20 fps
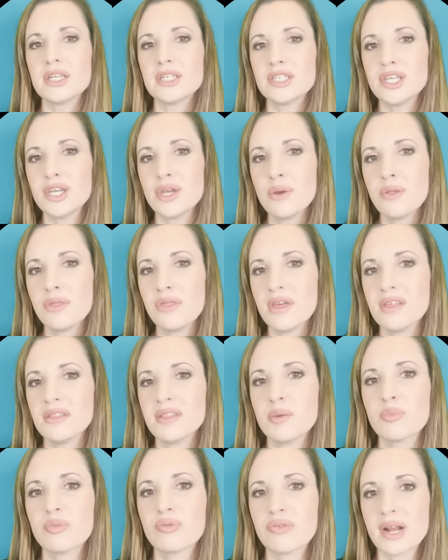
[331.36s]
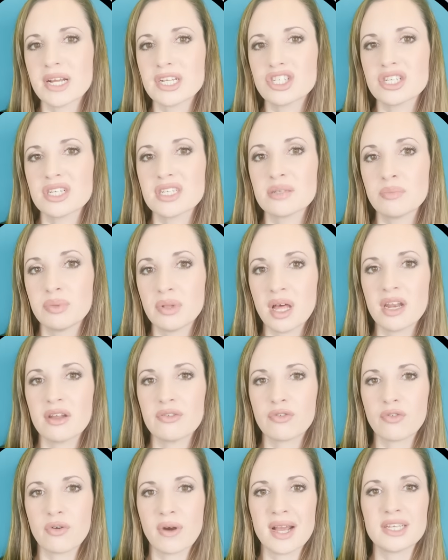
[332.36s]
Do you think the precious blood
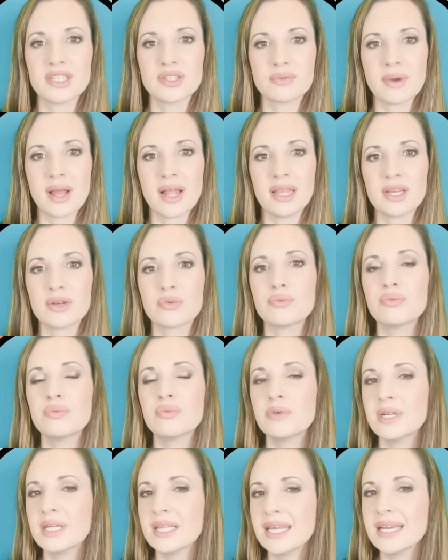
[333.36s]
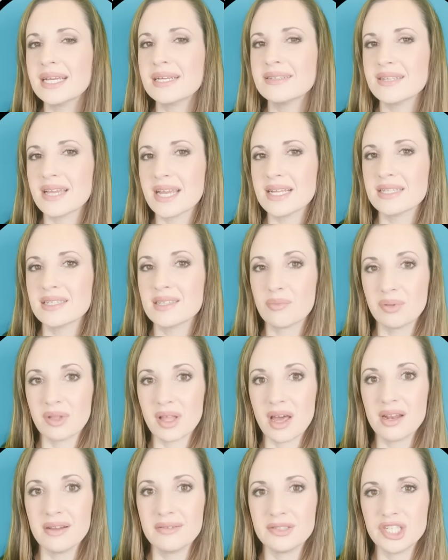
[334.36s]
of Christ relic really contains the
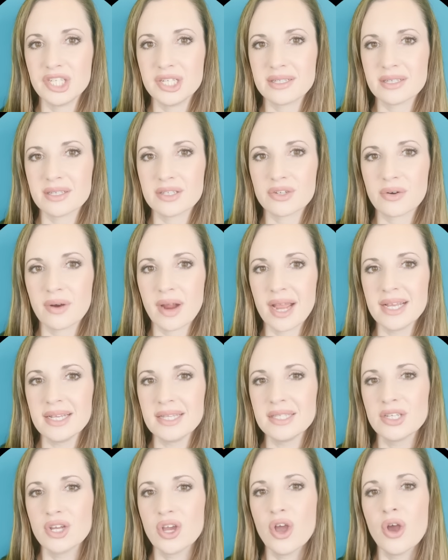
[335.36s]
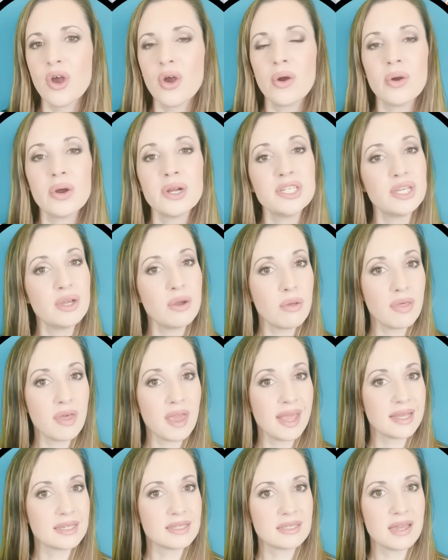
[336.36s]
blood of Jesus Christ? Or do you
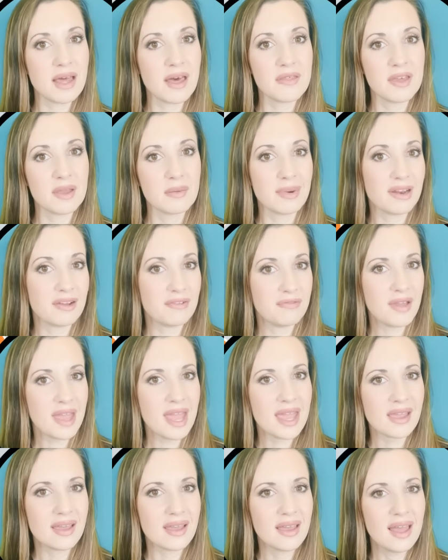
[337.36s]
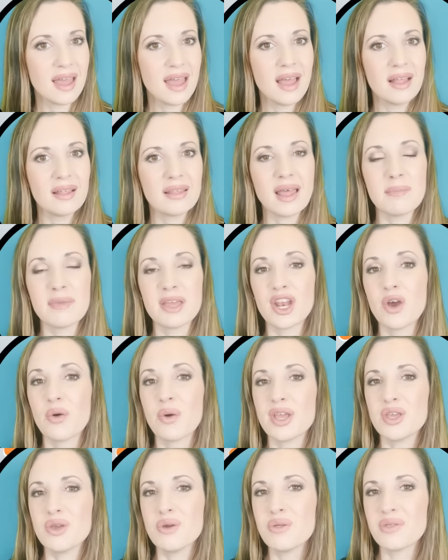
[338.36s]
think it's nothing but a fake? Let me know
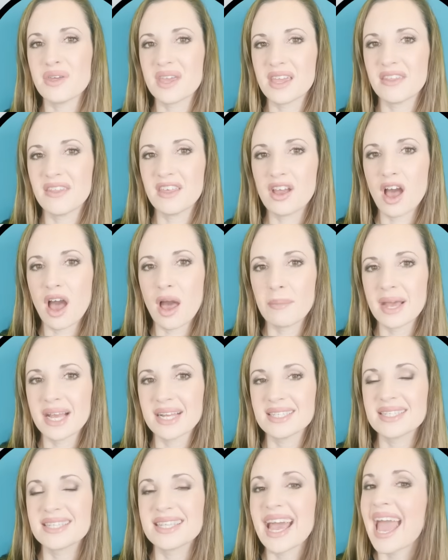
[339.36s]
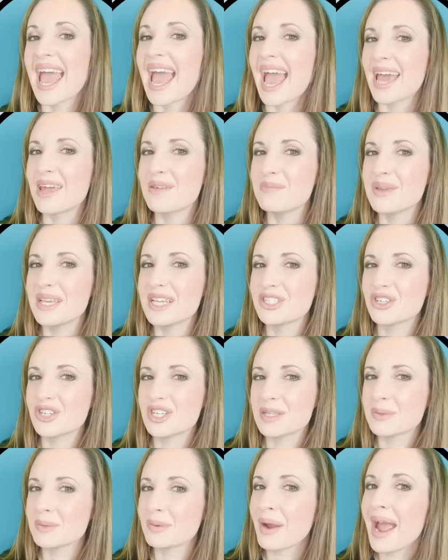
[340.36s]
what you think in the comments, and be sure
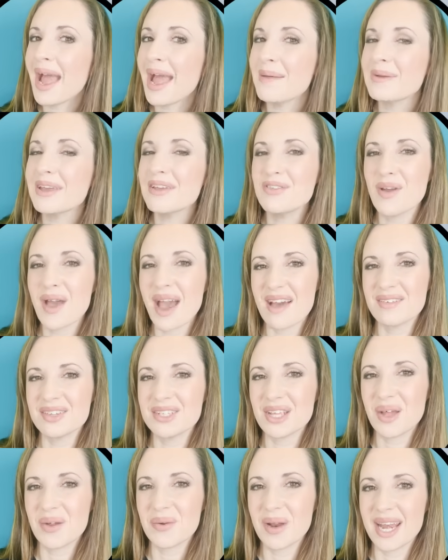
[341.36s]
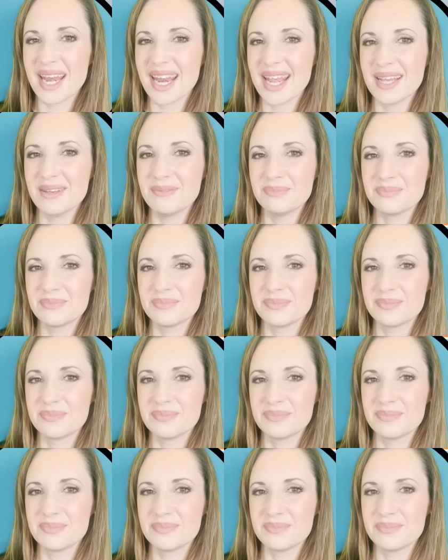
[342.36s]
to subscribe if you haven't already.